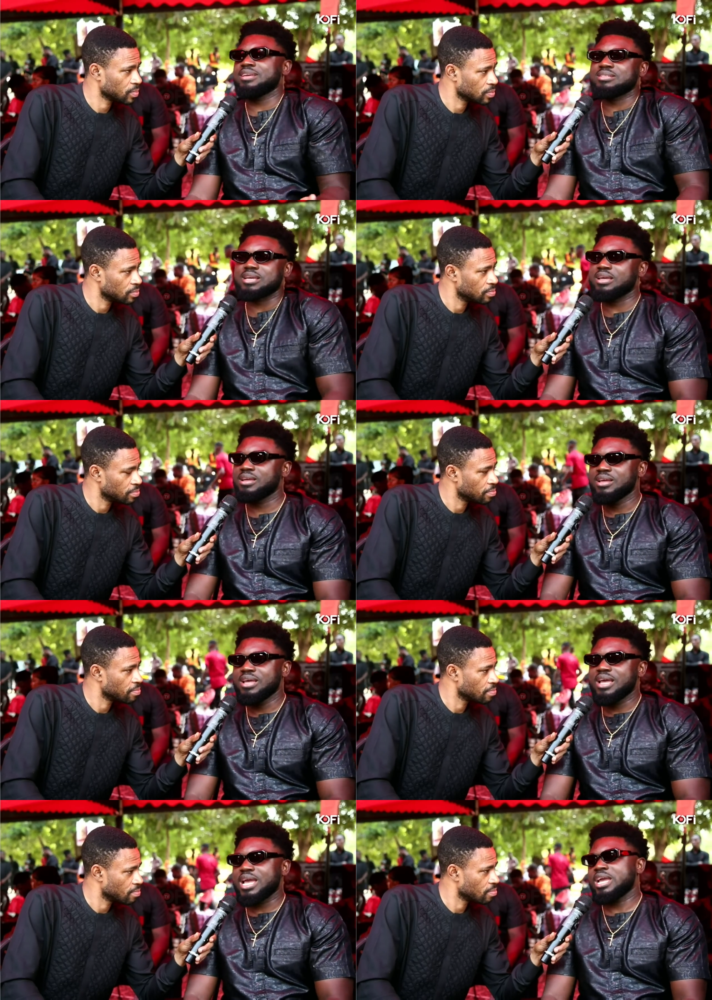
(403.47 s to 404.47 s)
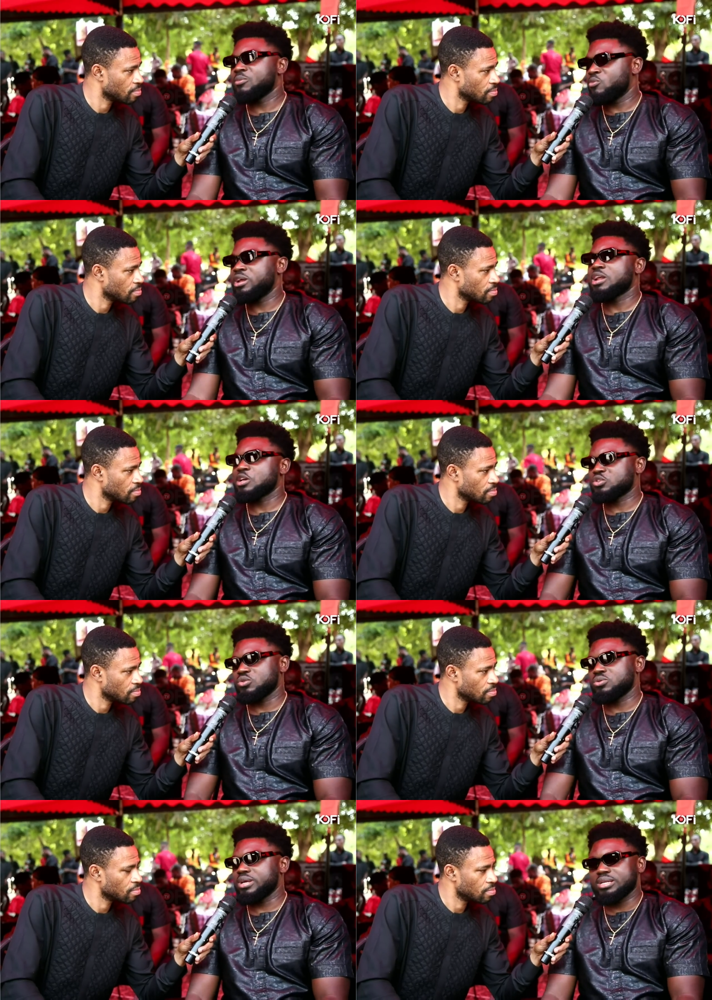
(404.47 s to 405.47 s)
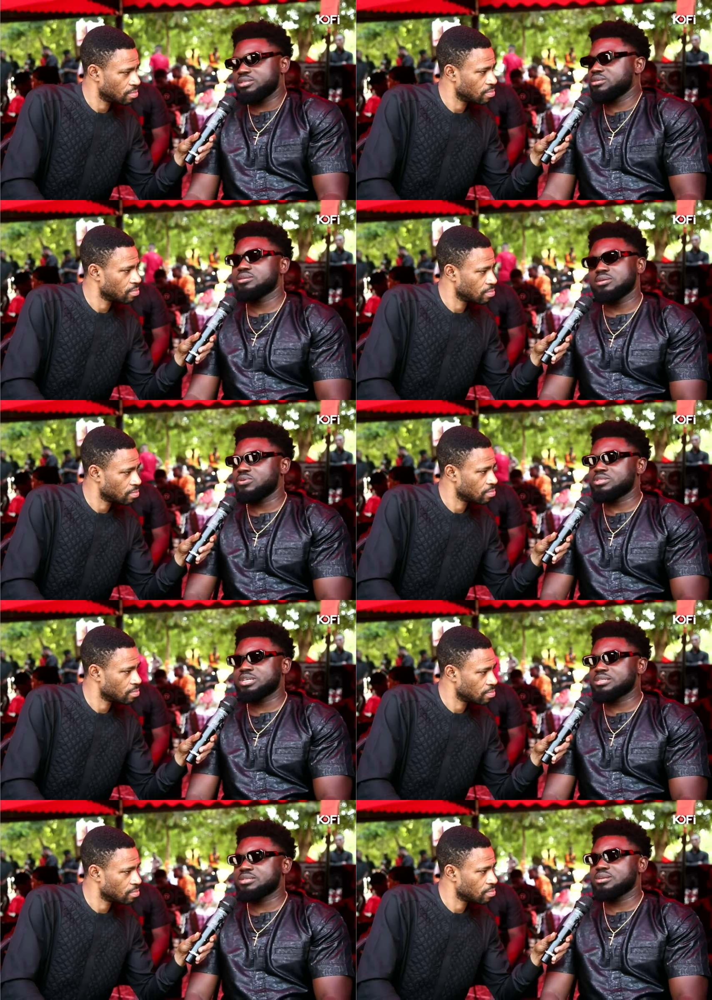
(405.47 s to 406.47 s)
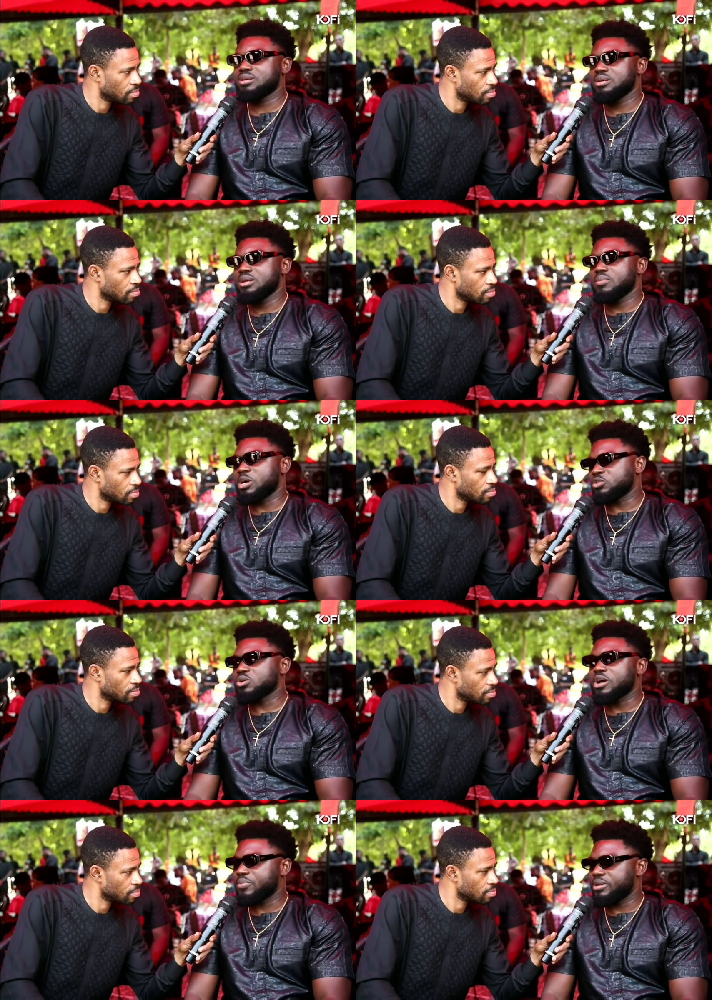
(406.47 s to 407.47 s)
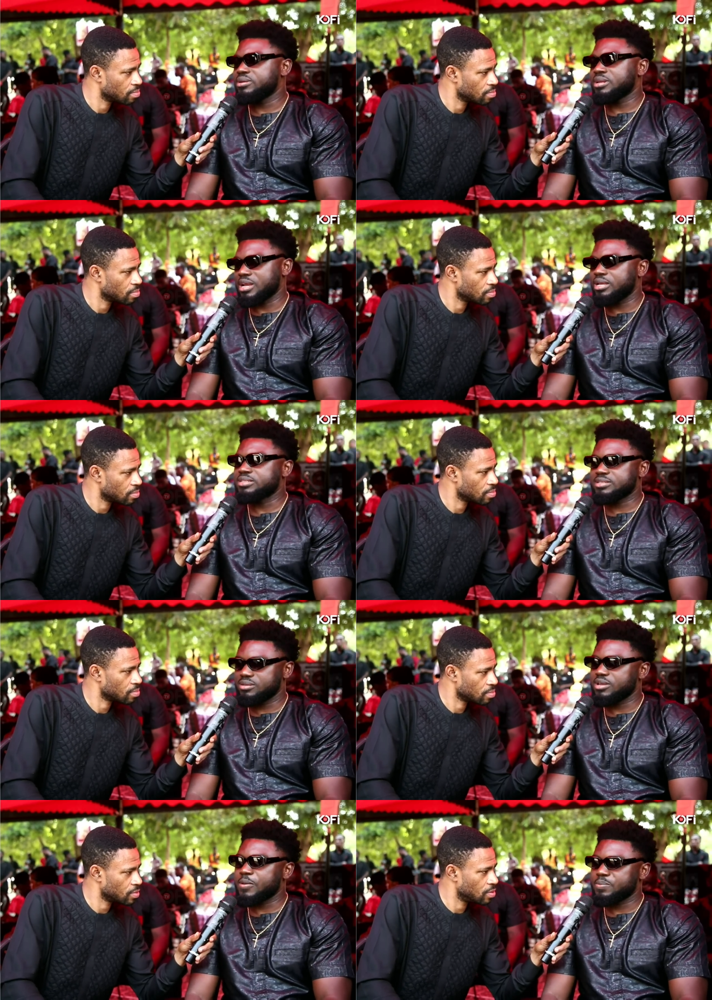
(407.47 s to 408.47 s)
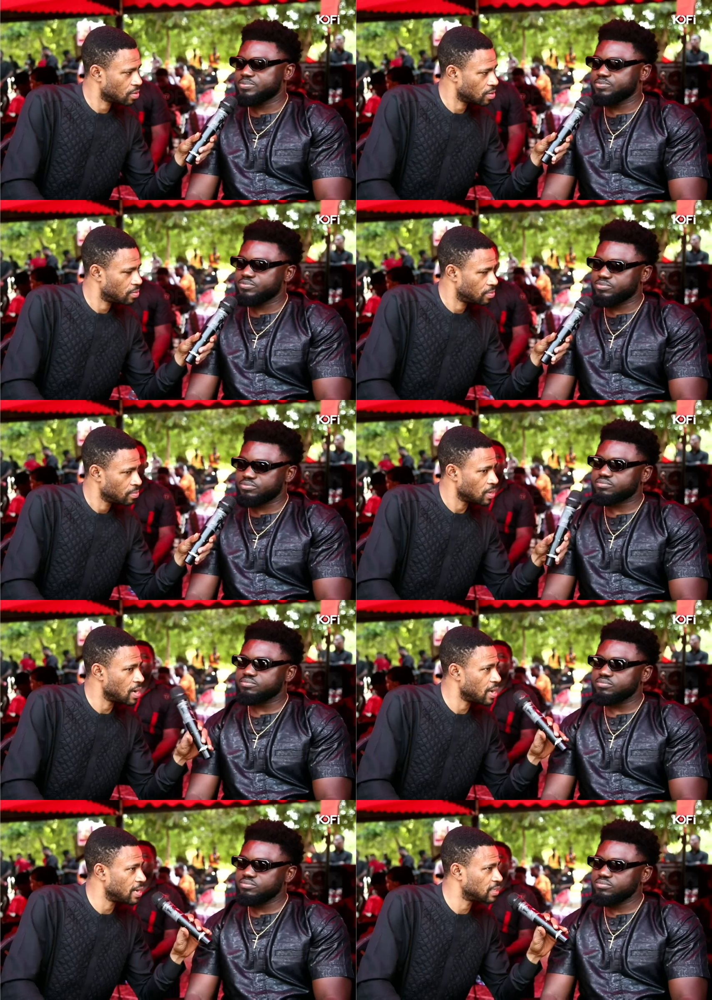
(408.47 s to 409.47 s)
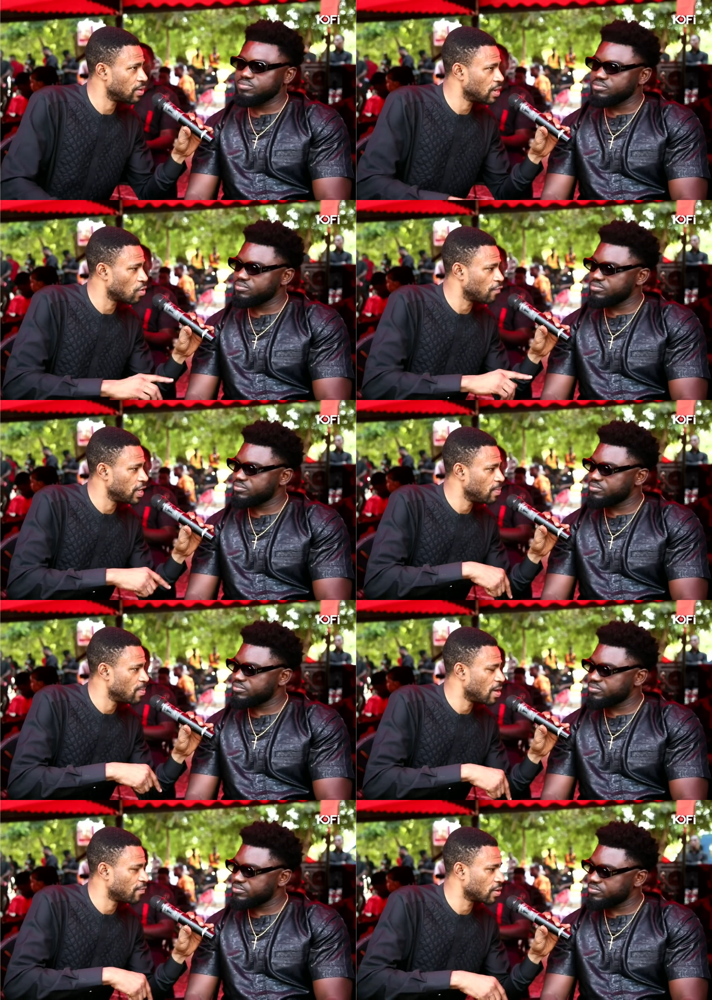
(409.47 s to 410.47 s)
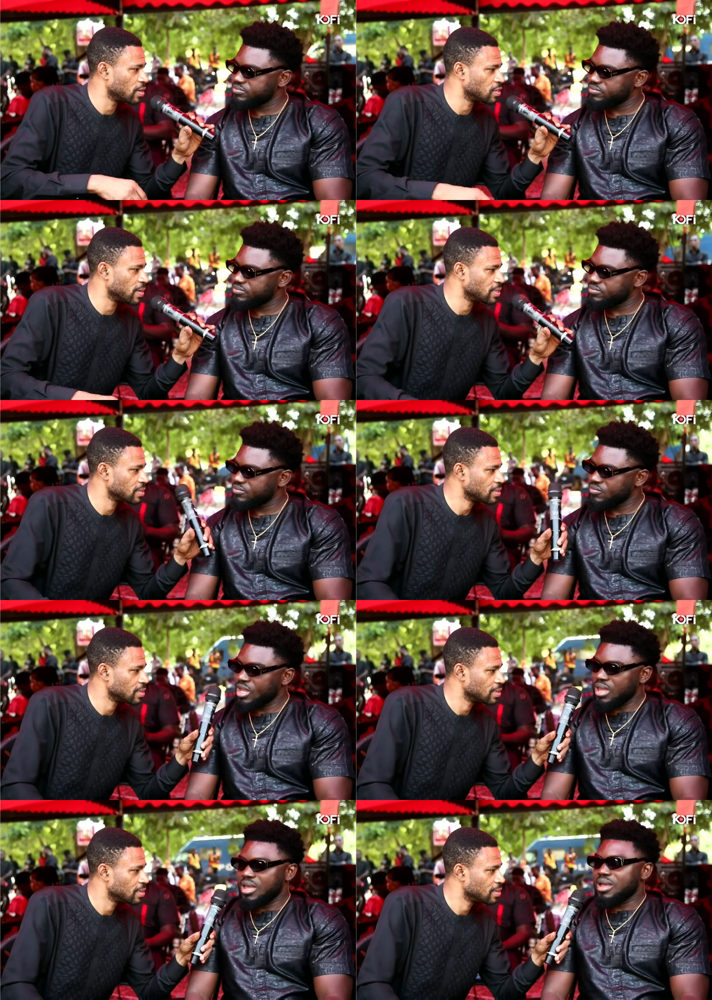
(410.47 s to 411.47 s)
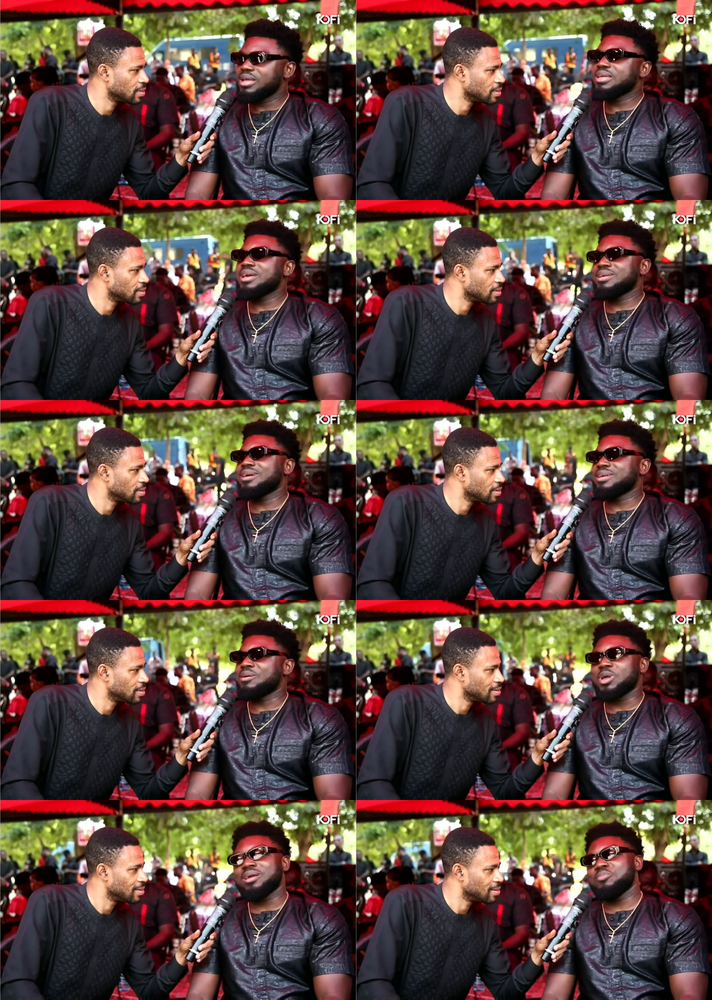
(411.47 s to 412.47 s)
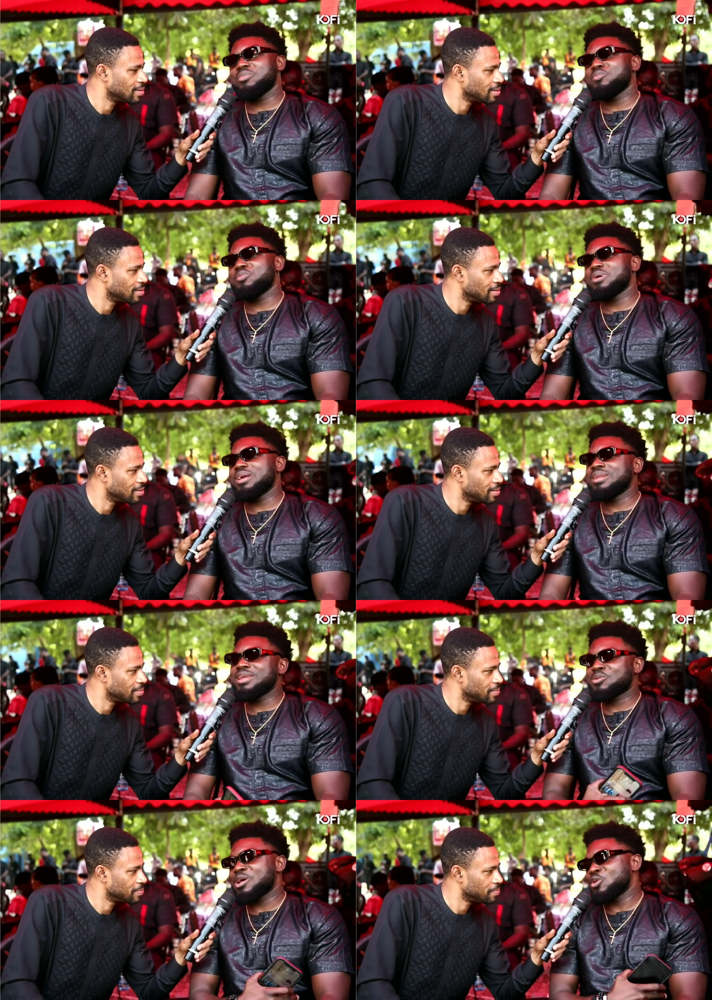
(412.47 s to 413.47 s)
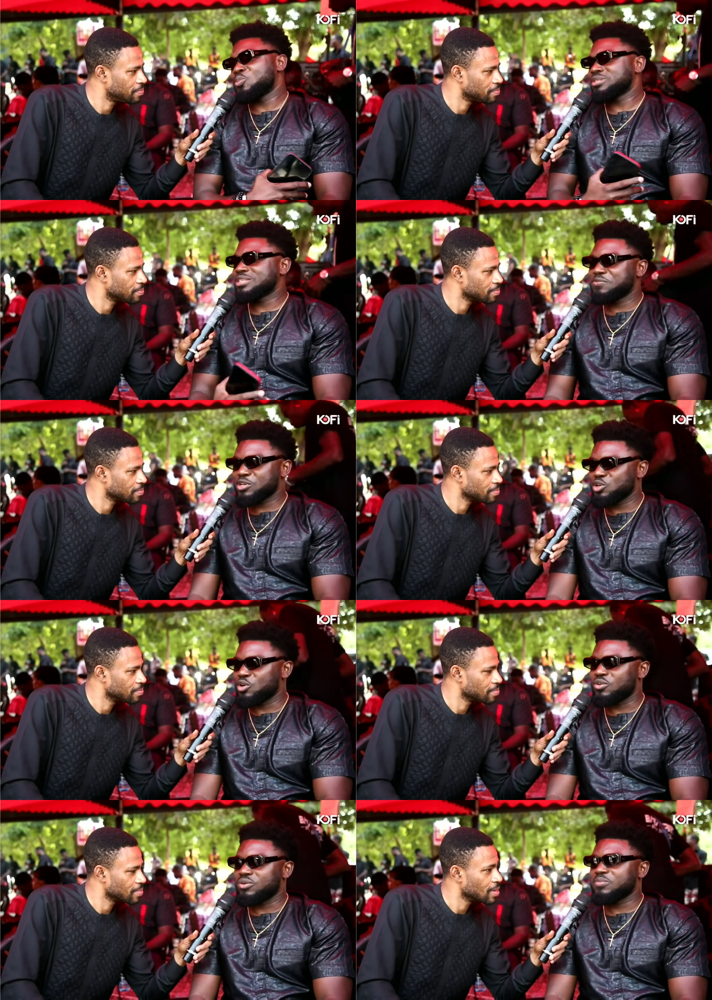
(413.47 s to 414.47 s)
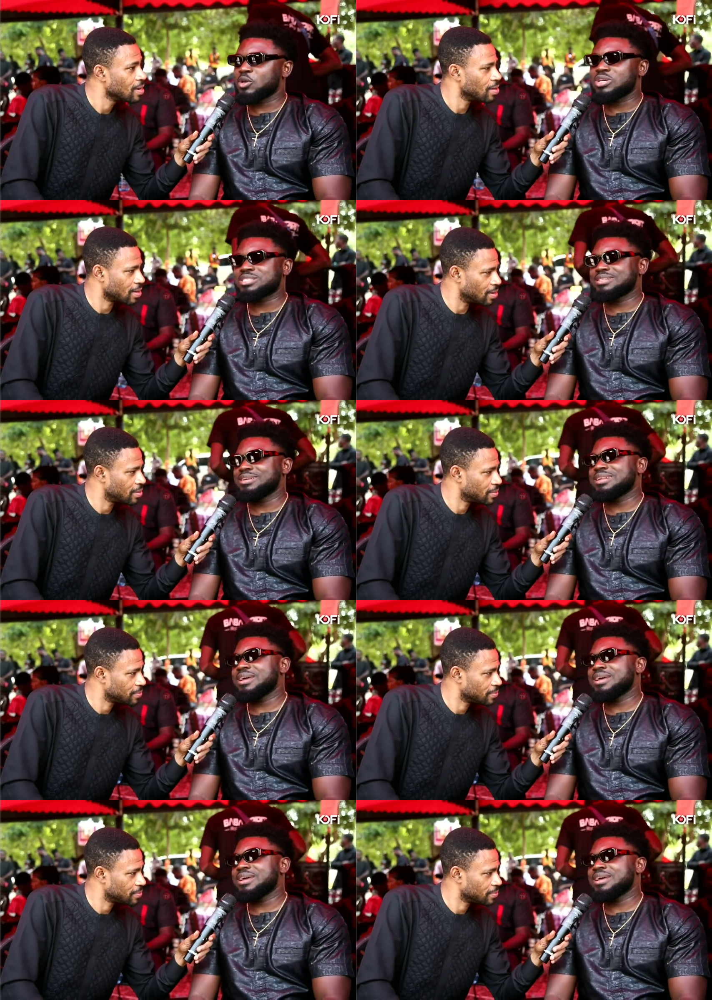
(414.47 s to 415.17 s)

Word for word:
Speaker 1: I think say Nimran also, and it was just bound to happen. And I see, yeah.
Speaker 2: And I hear Sawane Kofi Dibiba for Christmas.
Speaker 1: Yeah, yeah, yeah. And that kind of positive video, no, because